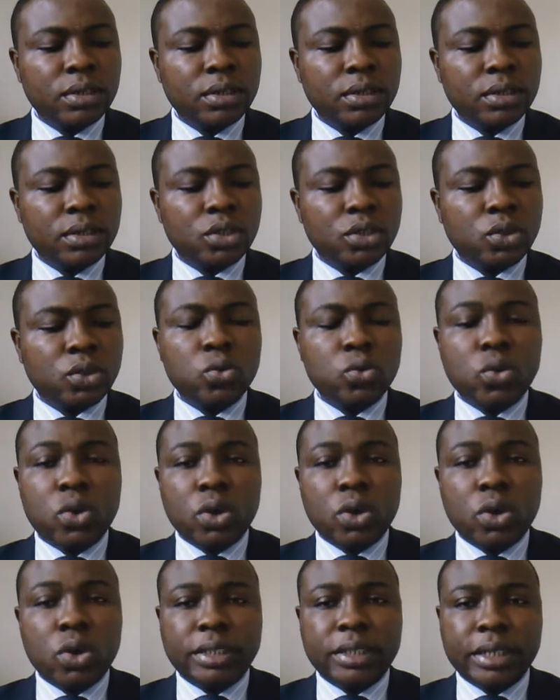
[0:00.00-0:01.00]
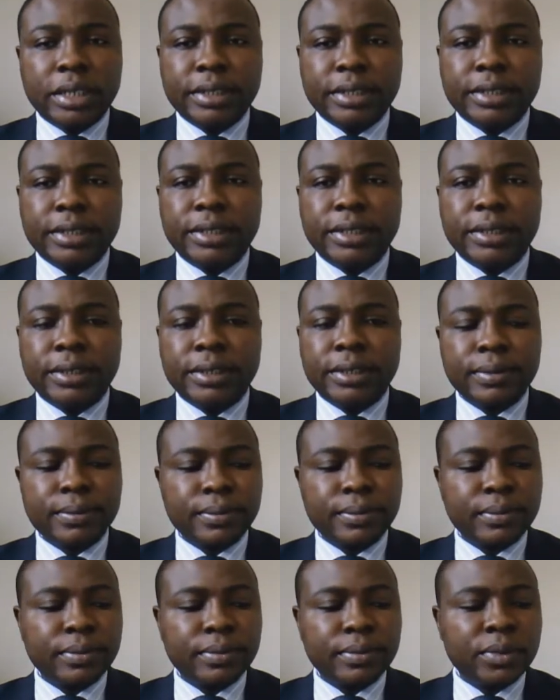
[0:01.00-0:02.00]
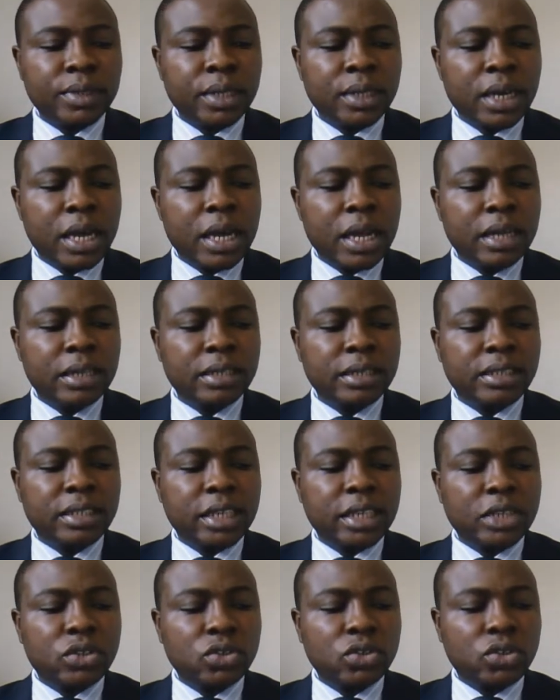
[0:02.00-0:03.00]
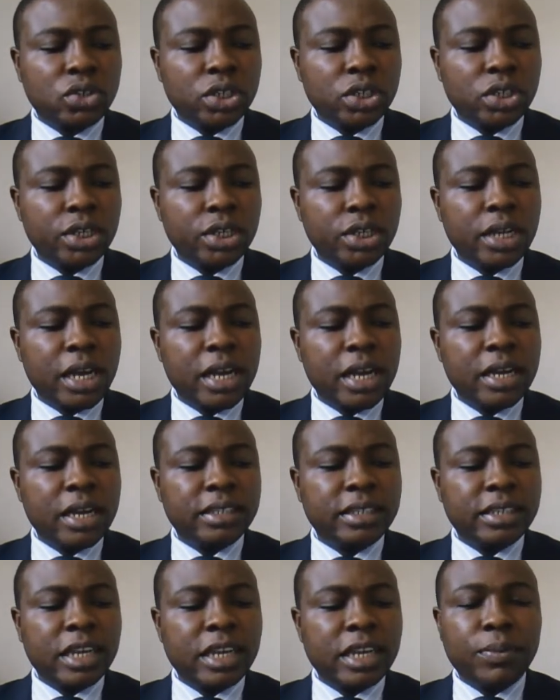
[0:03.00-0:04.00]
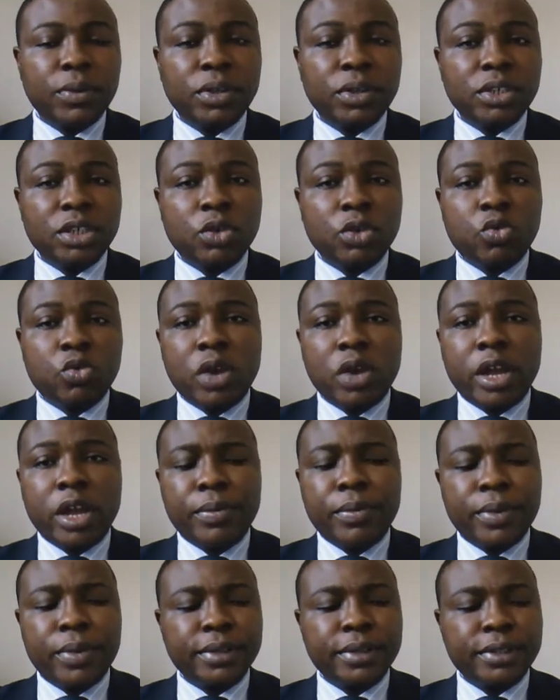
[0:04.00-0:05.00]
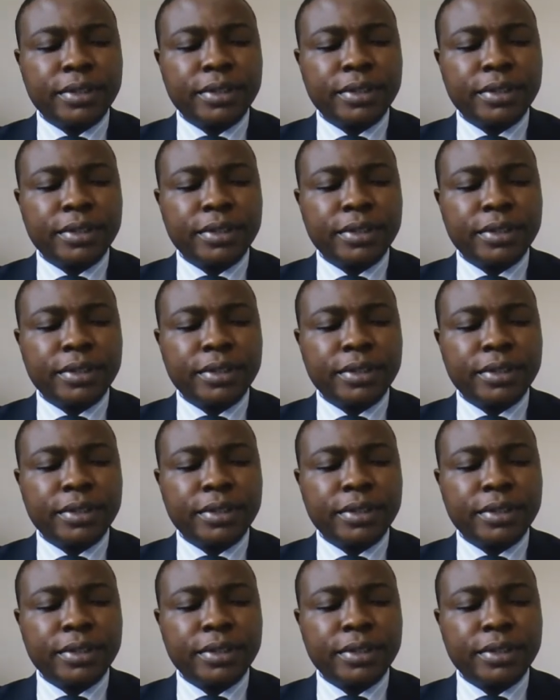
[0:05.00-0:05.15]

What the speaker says: the school content, and the statutory and the syllabus requirements.